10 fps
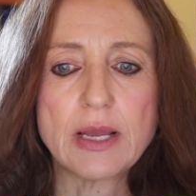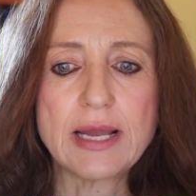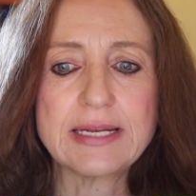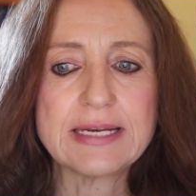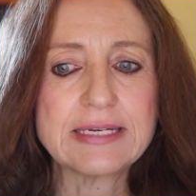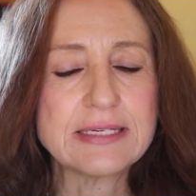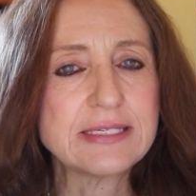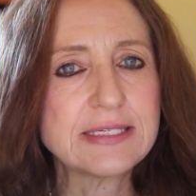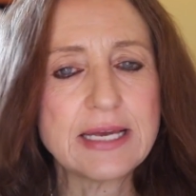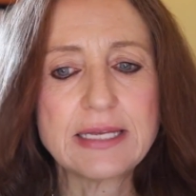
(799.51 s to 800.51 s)
And I
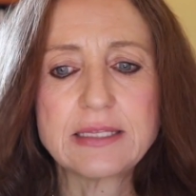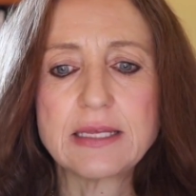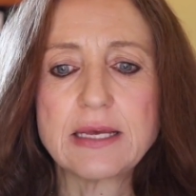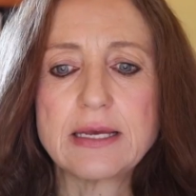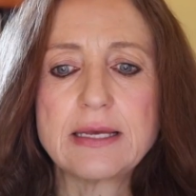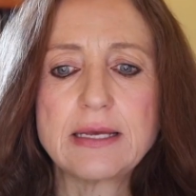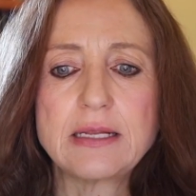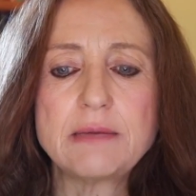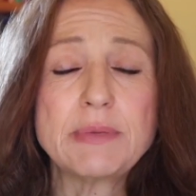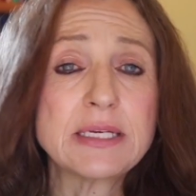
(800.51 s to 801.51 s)
said the
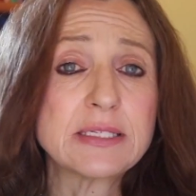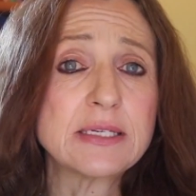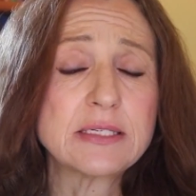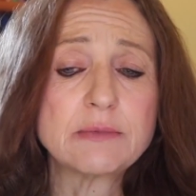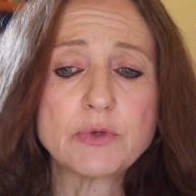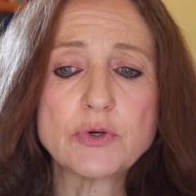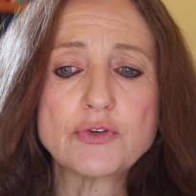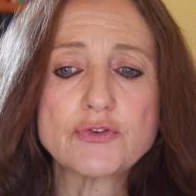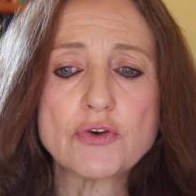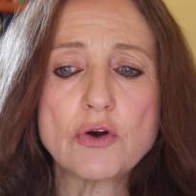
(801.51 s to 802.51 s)
limbic system
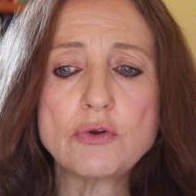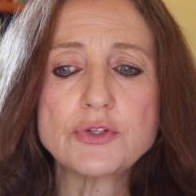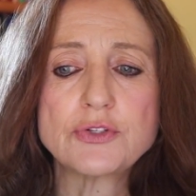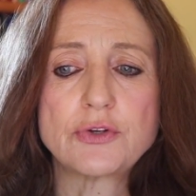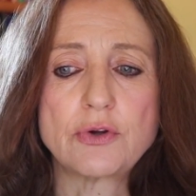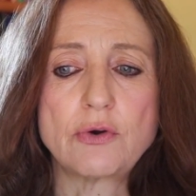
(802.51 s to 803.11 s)
controls not